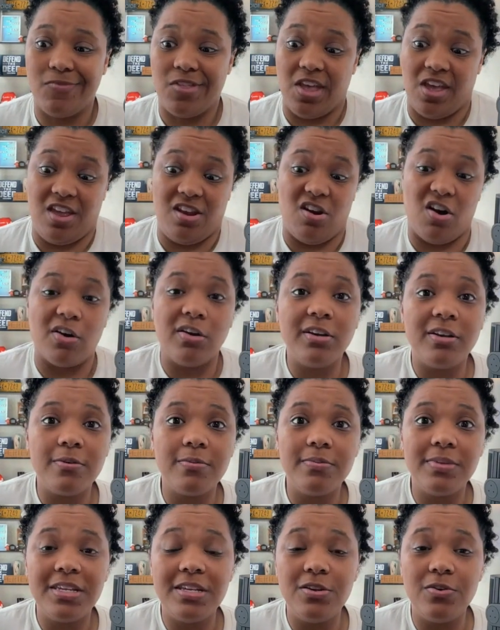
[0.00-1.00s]
And
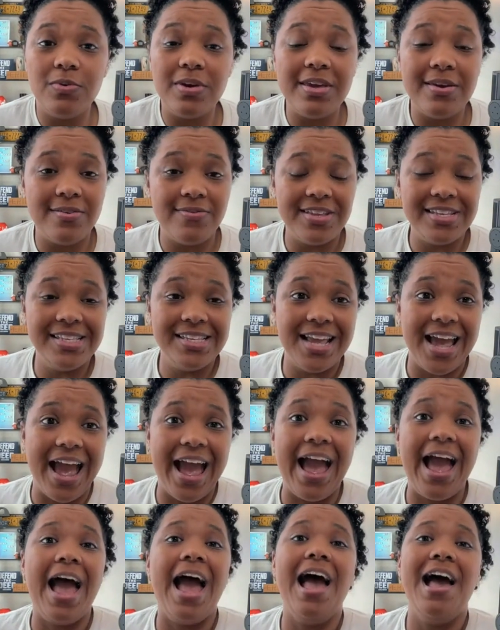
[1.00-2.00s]
arguably, do we even
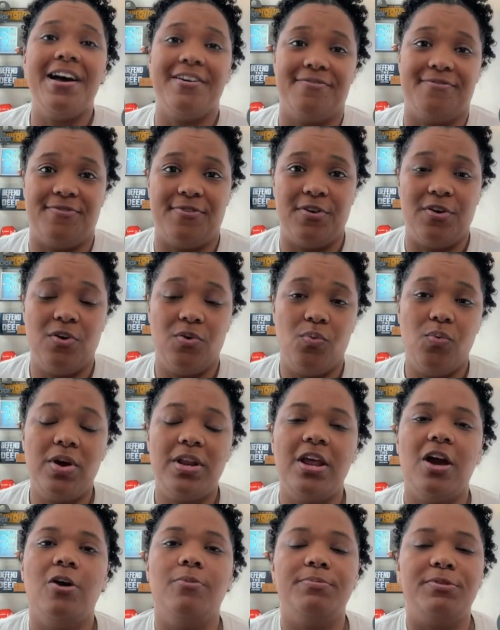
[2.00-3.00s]
have what
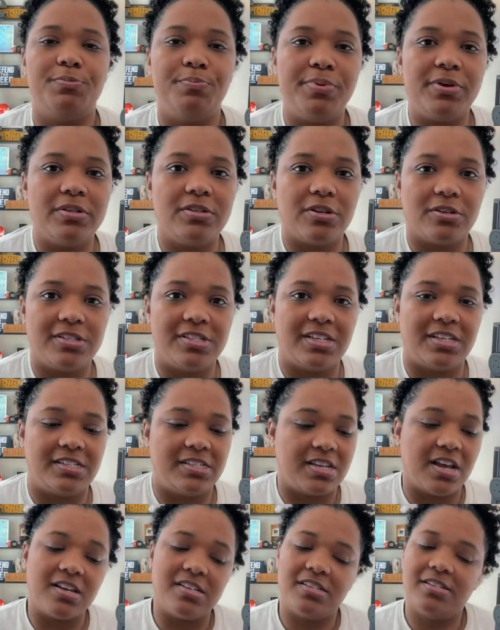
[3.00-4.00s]
helped build our
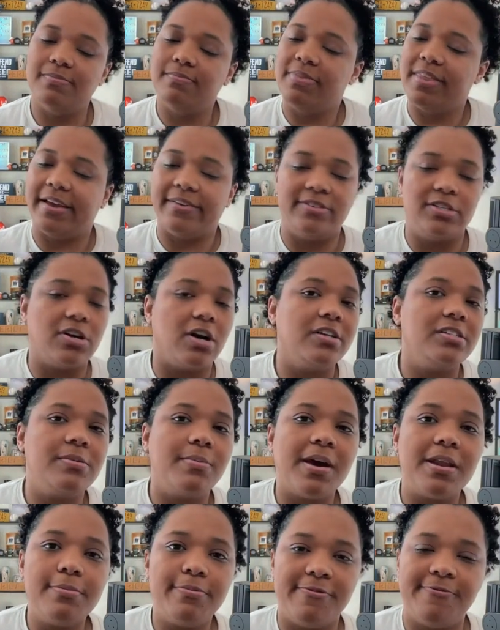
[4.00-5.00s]
success? I've talked
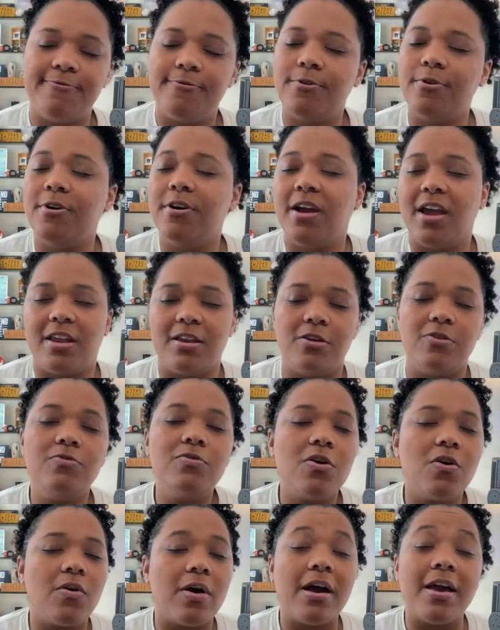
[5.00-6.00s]
about it before, and you
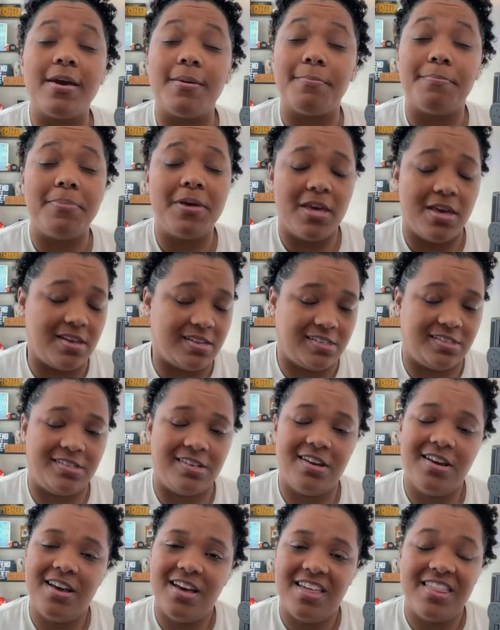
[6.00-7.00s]
know I am
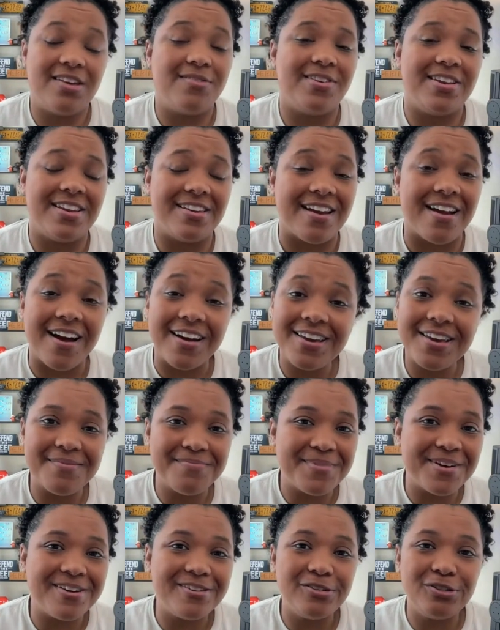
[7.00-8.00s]
pissed that we did not get
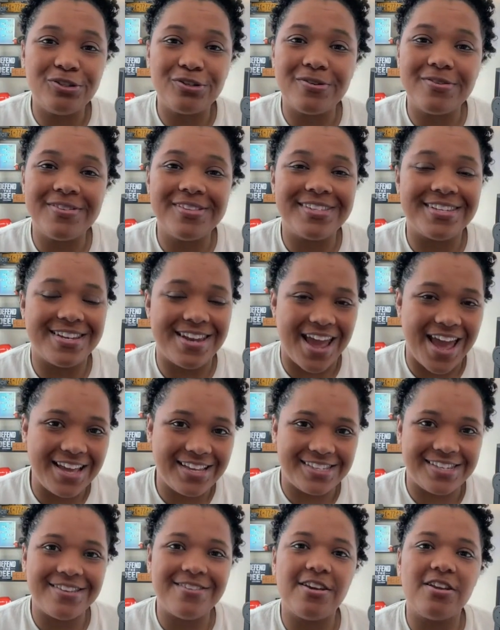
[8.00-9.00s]
Martin Jones in
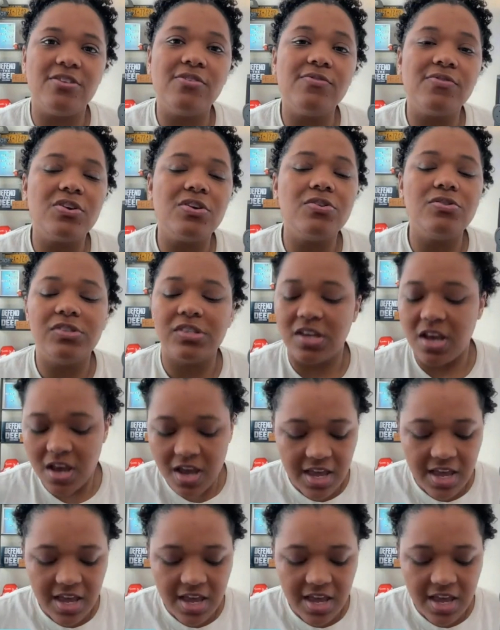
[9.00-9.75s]
exit interviews.